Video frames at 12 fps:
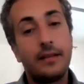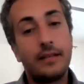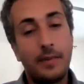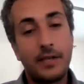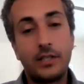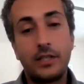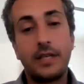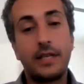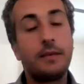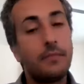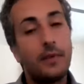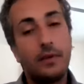
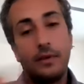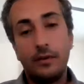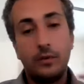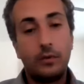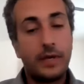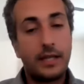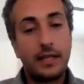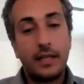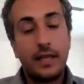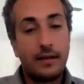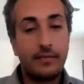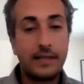especially with a
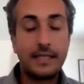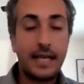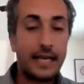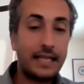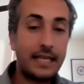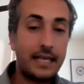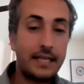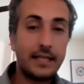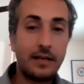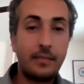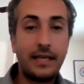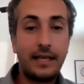lot of asylees
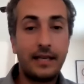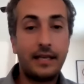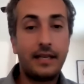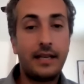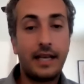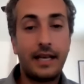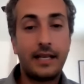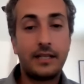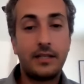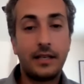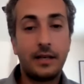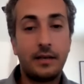coming in
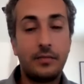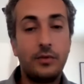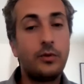and um,